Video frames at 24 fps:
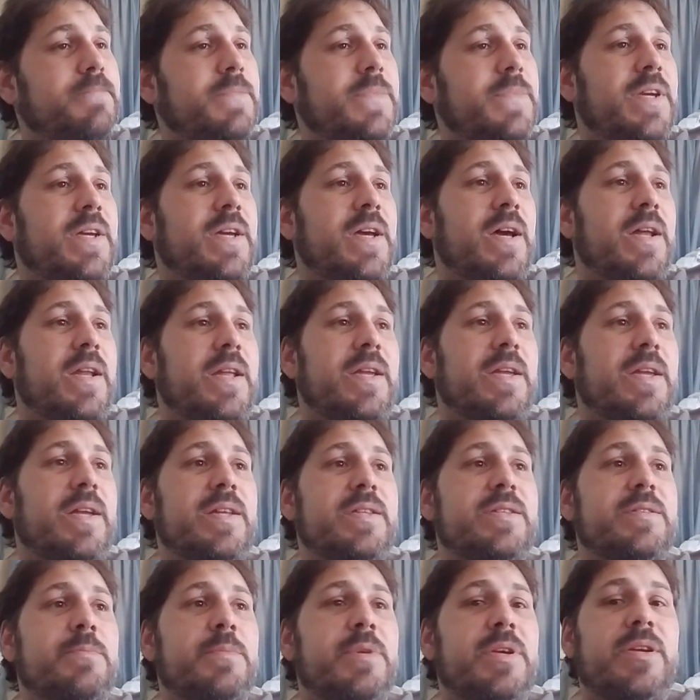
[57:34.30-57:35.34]
it kind of
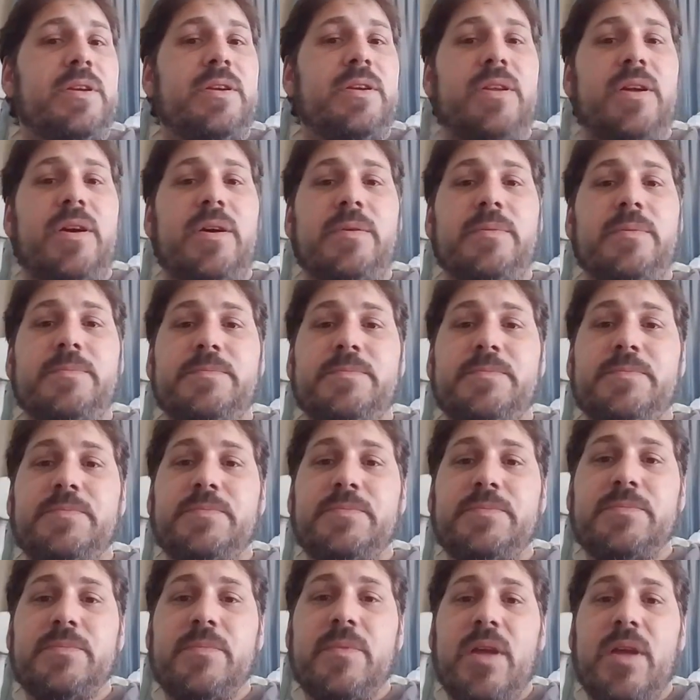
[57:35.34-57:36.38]
gets me,
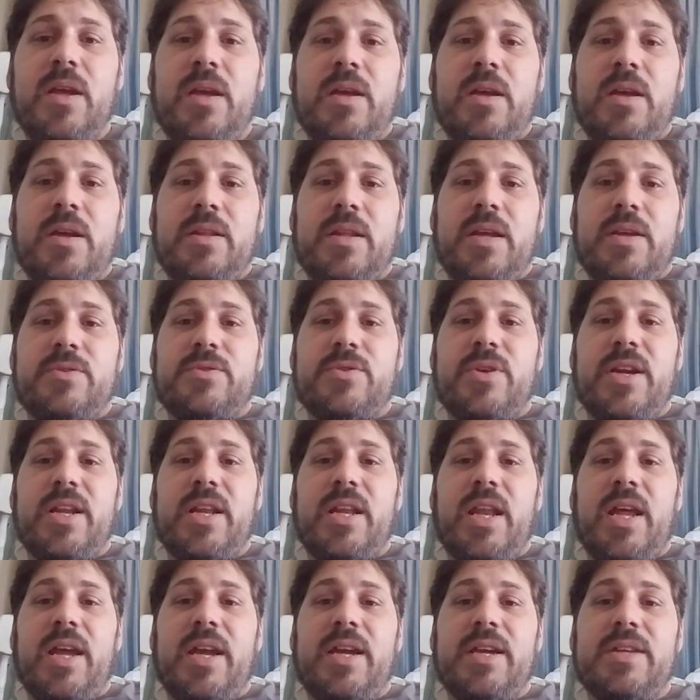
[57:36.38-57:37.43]
They treat
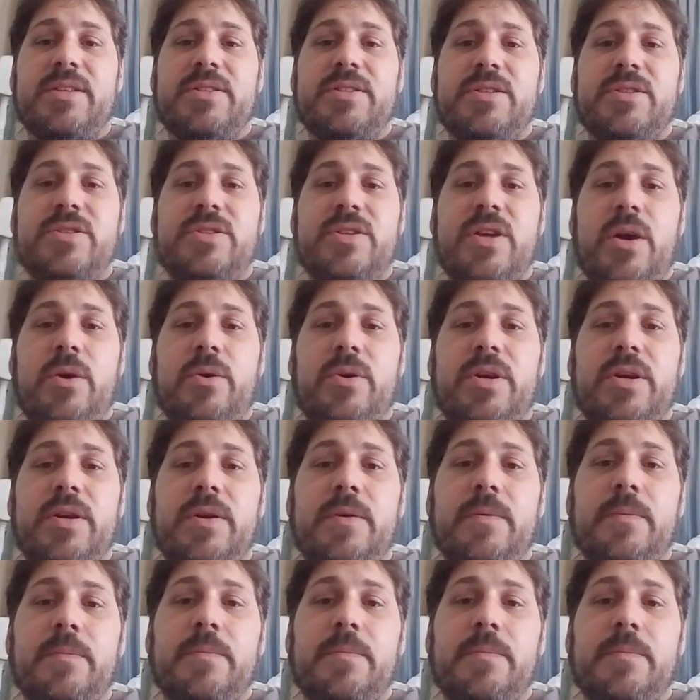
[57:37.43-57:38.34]
it like it's a joke.